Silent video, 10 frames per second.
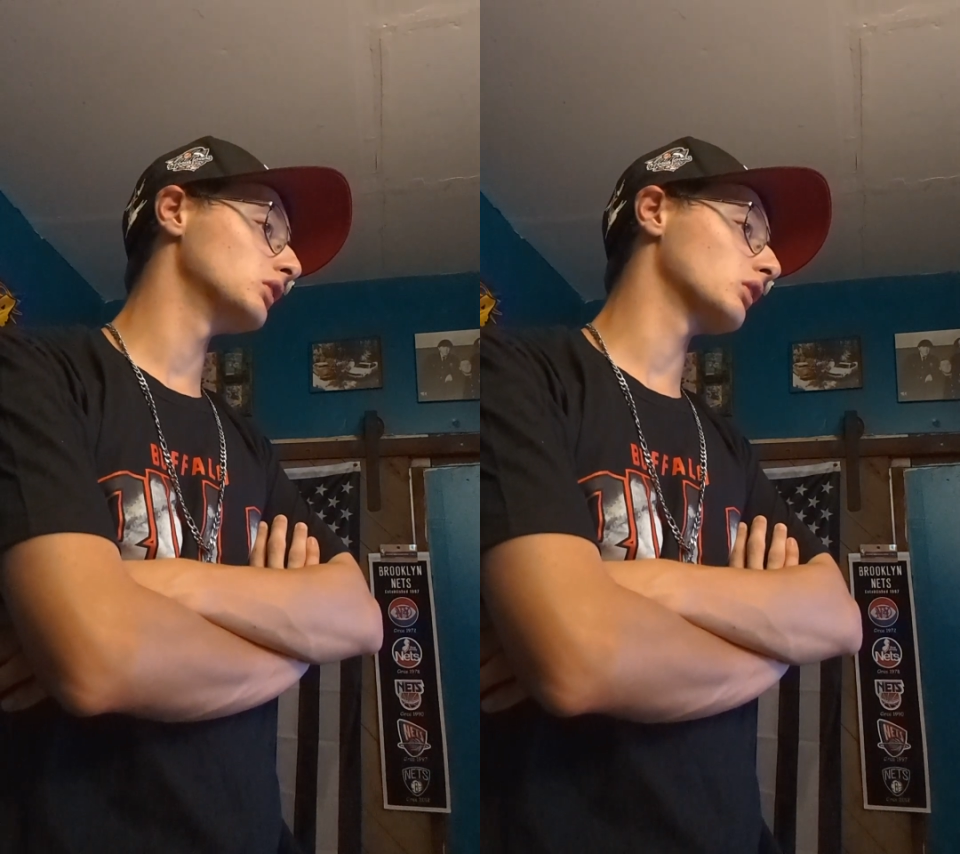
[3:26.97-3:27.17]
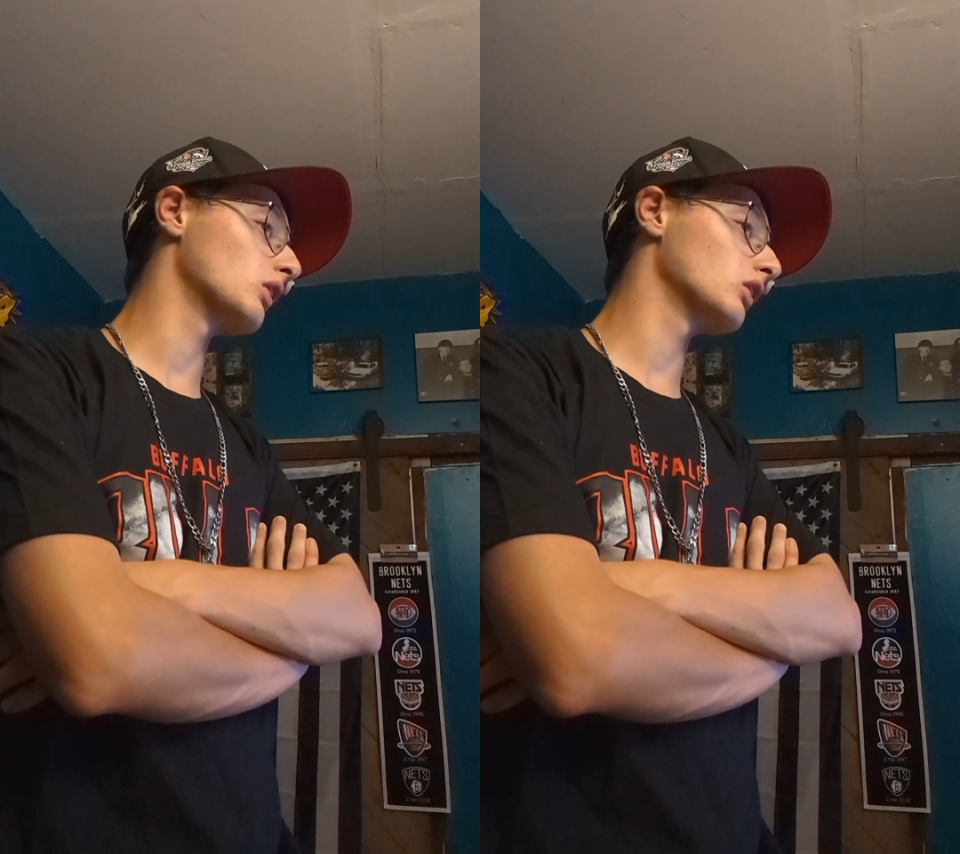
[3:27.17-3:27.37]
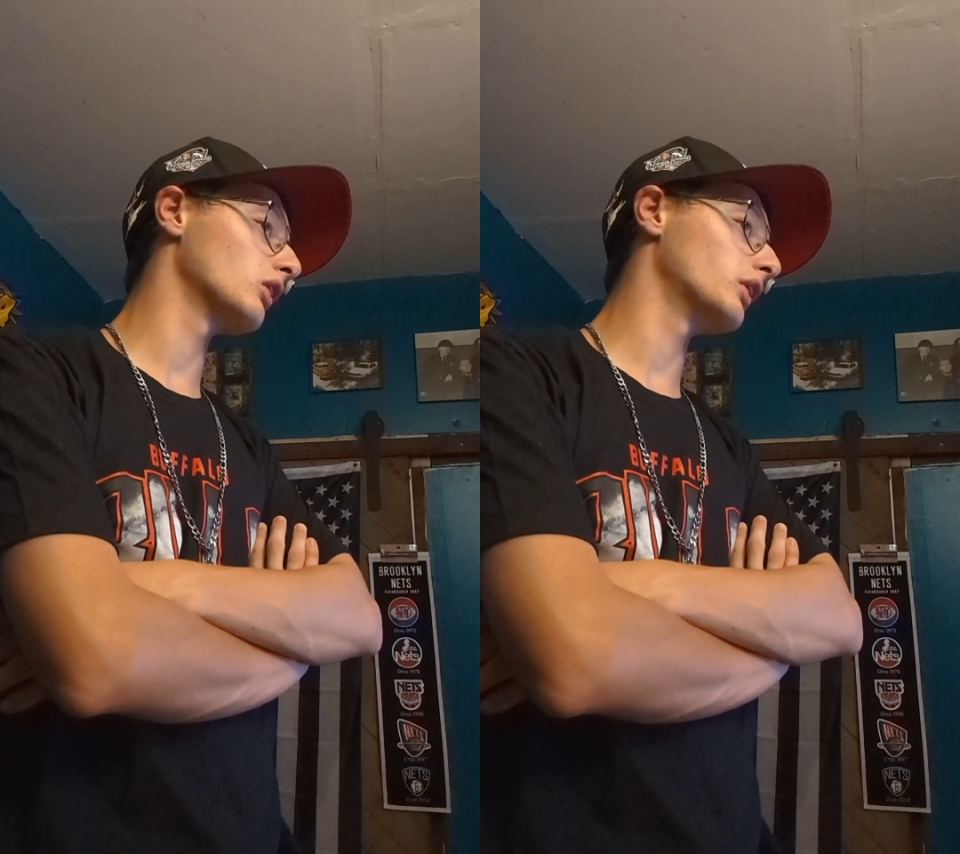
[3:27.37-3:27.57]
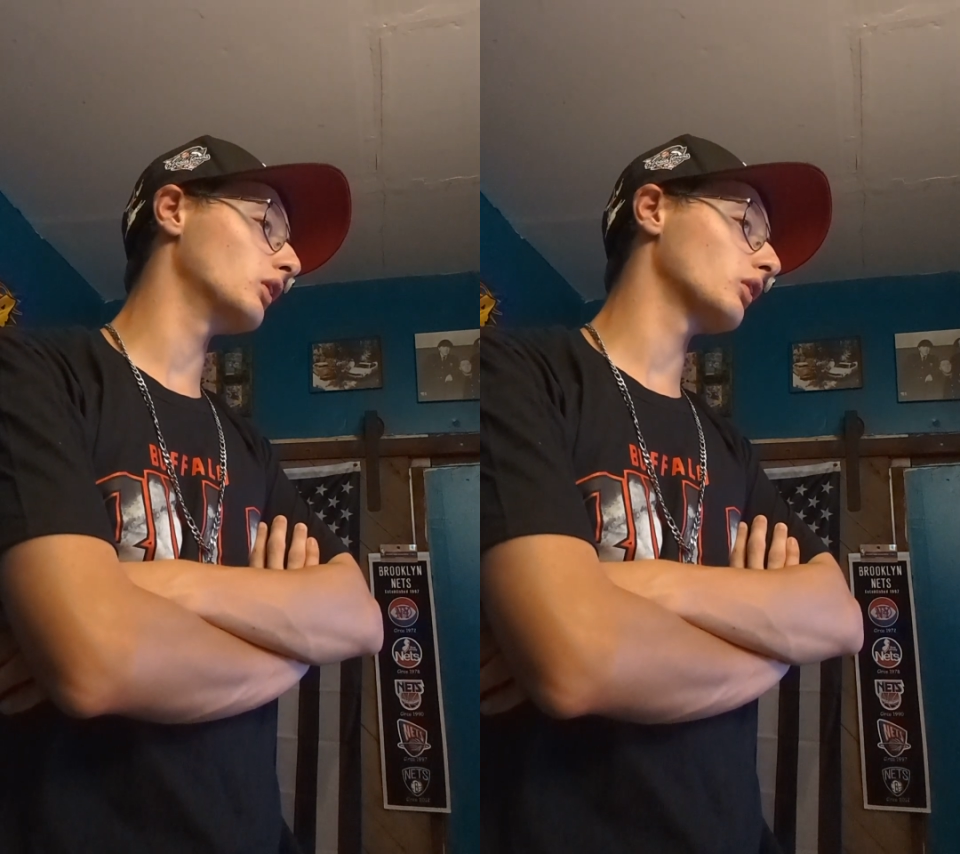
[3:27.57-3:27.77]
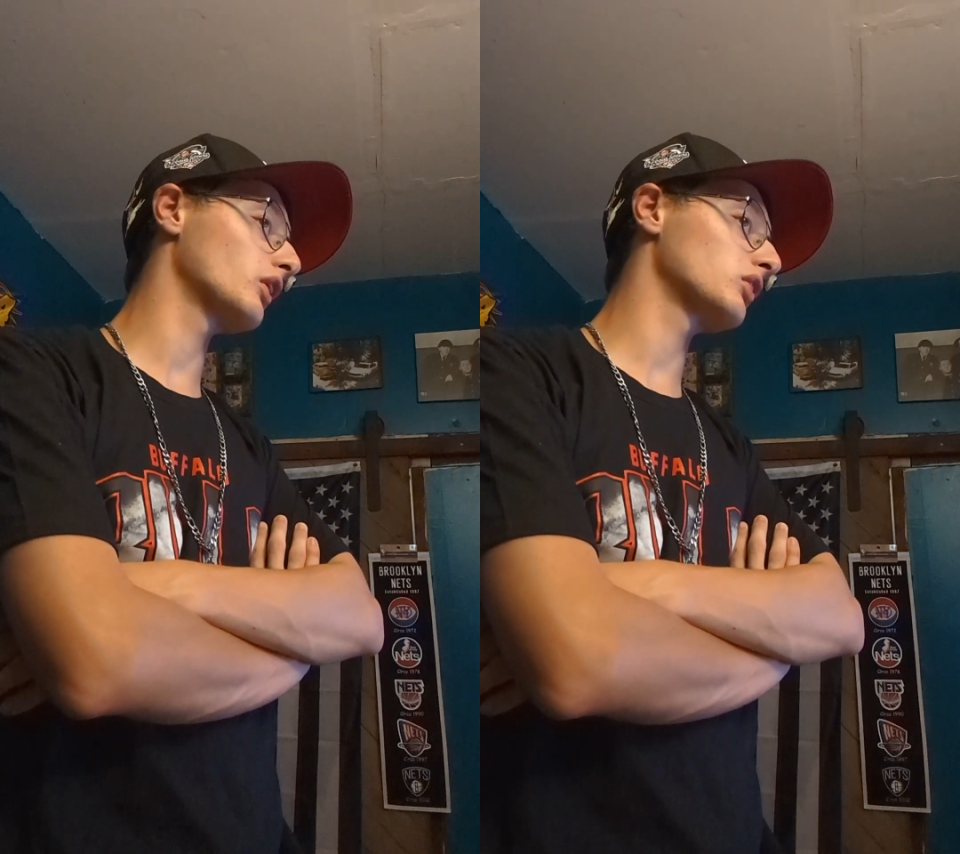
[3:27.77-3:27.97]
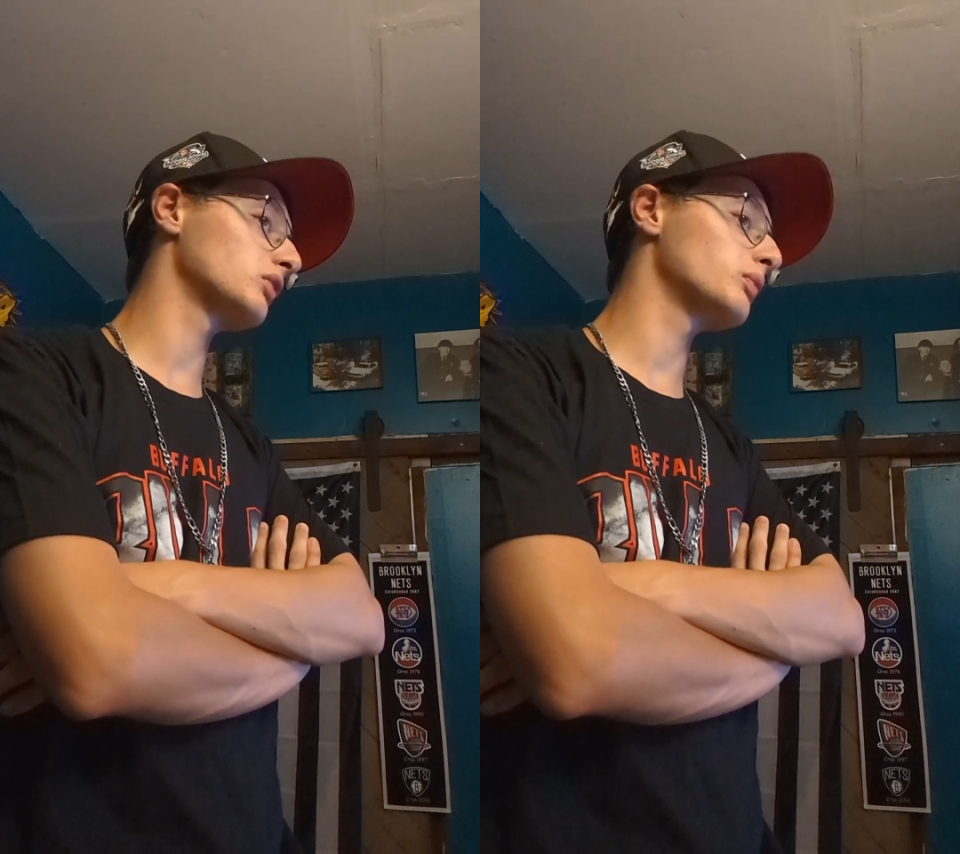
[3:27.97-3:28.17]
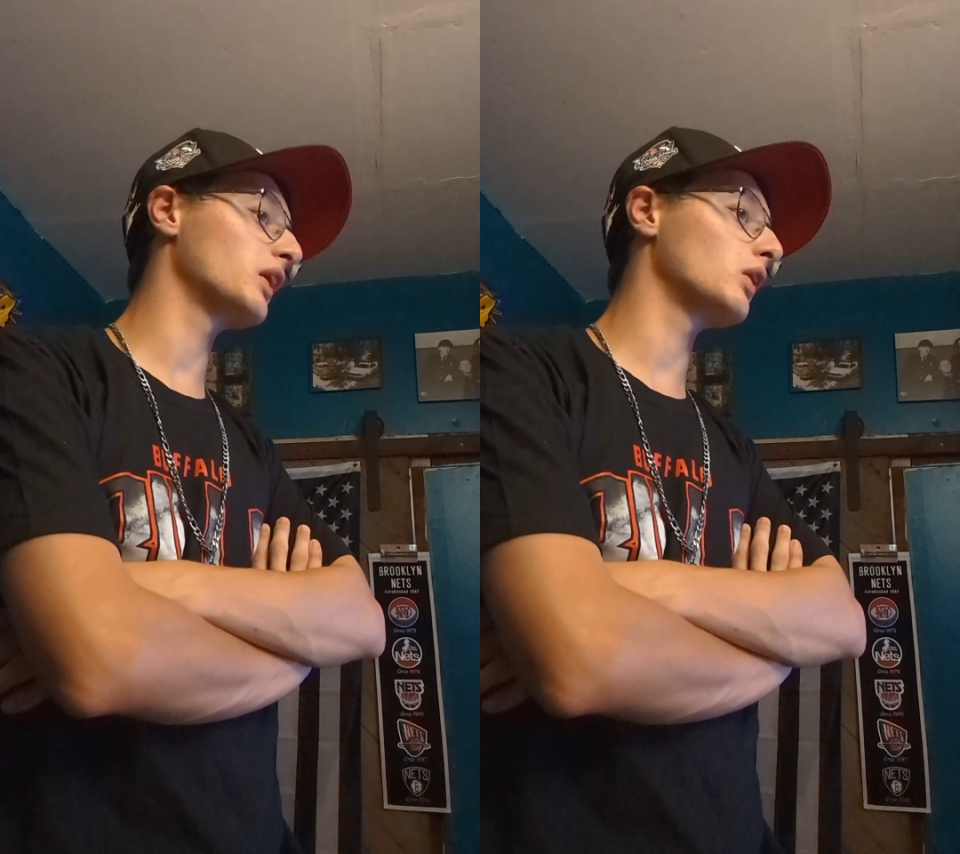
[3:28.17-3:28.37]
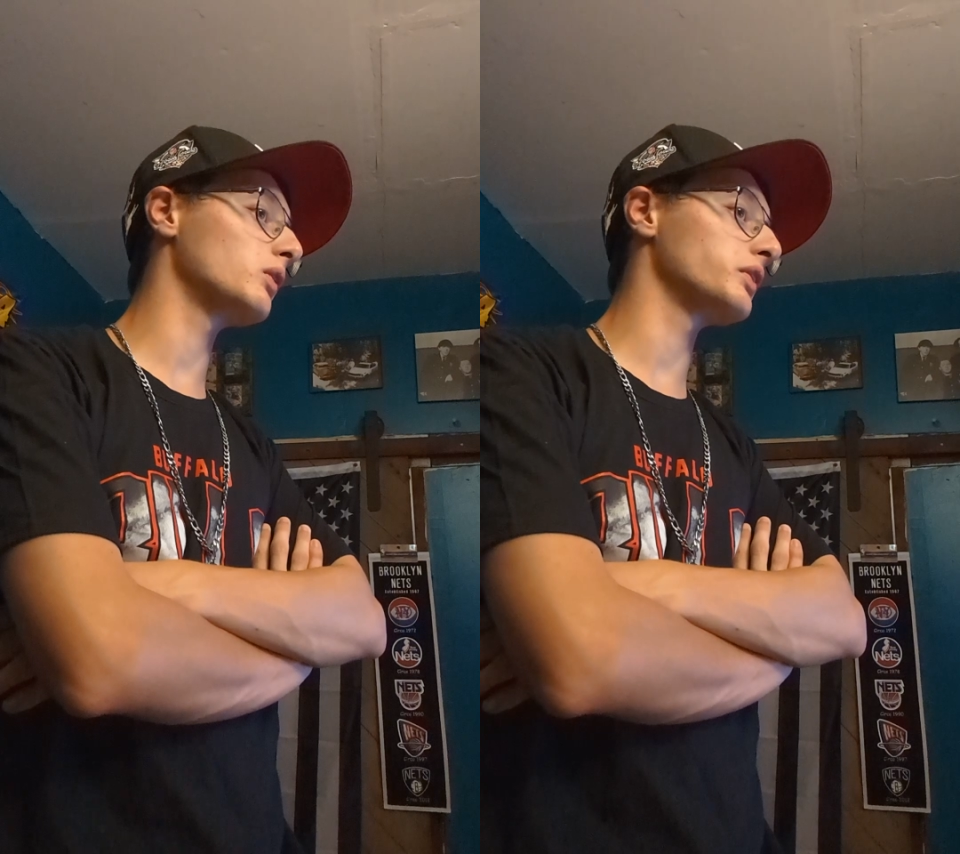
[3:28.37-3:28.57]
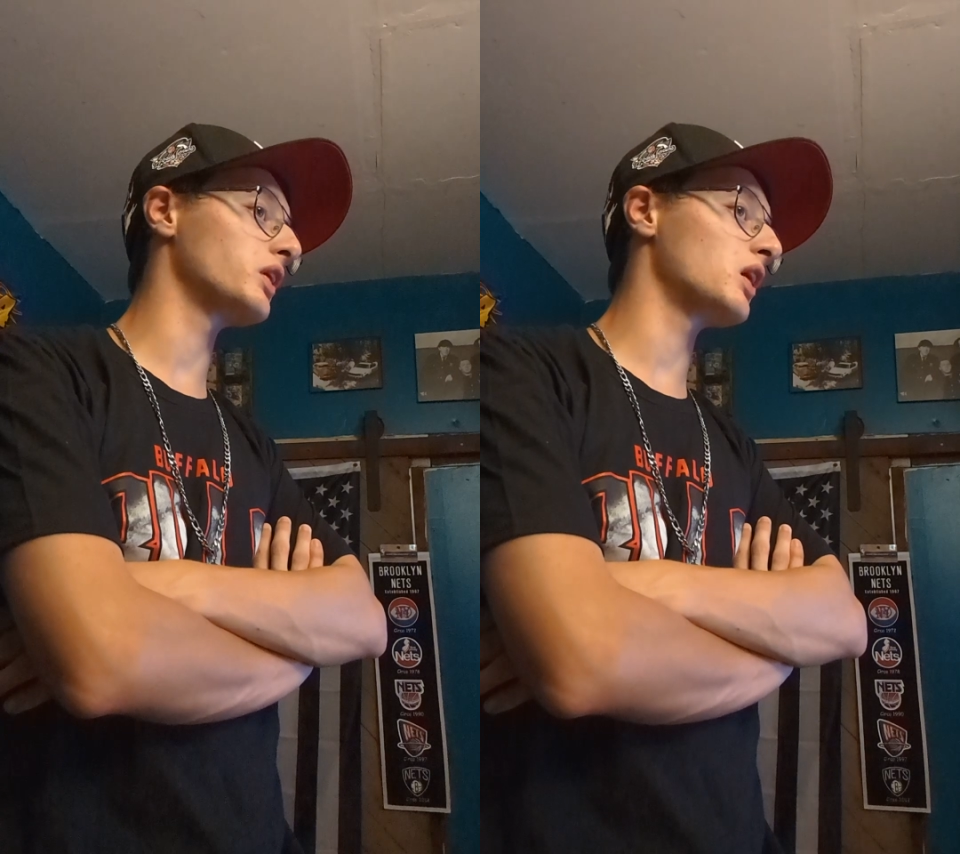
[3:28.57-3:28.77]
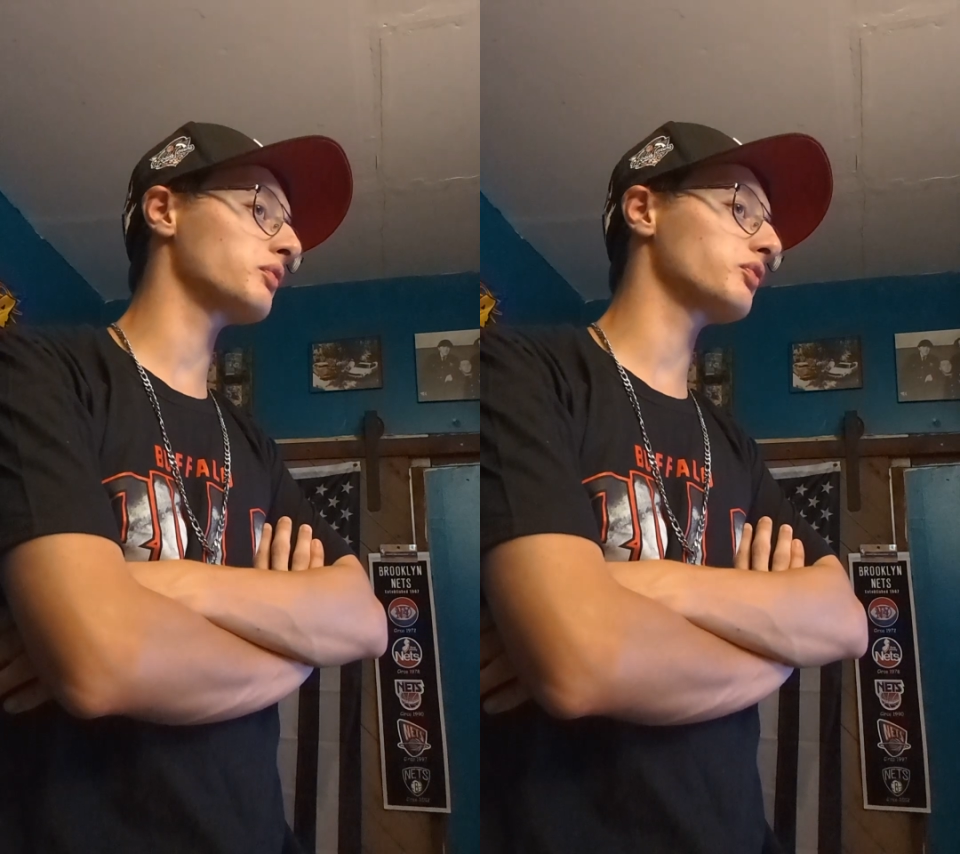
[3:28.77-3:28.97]
Nikola Jokic has been going
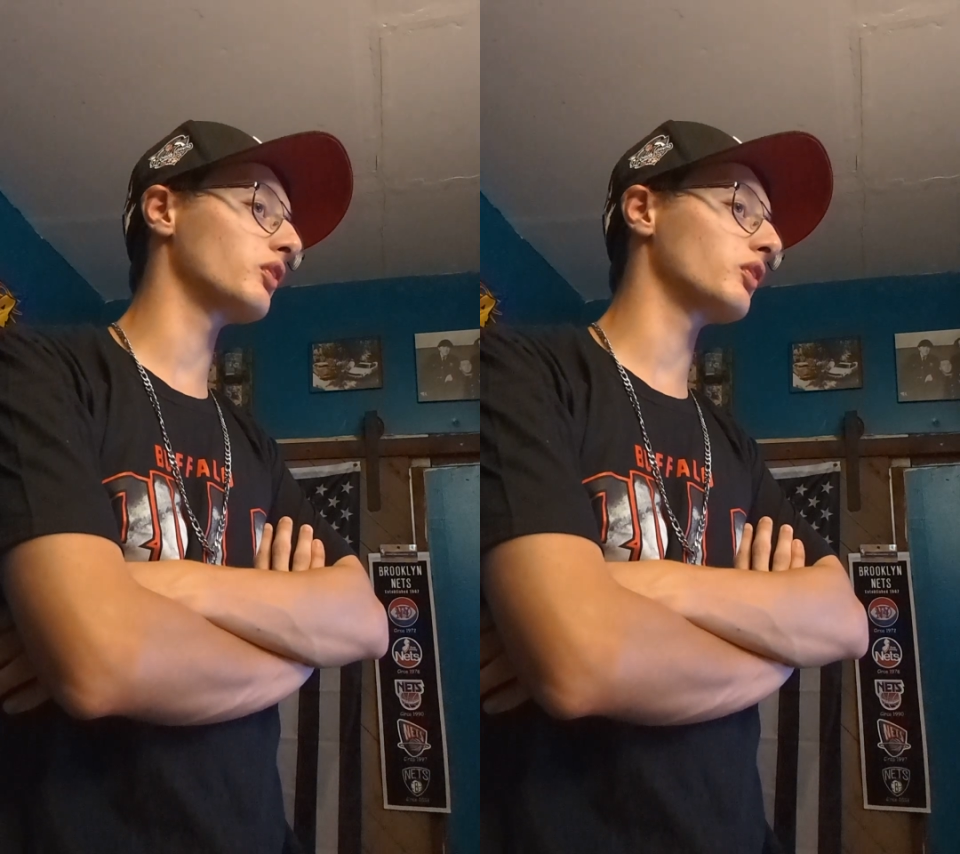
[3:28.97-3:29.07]
off,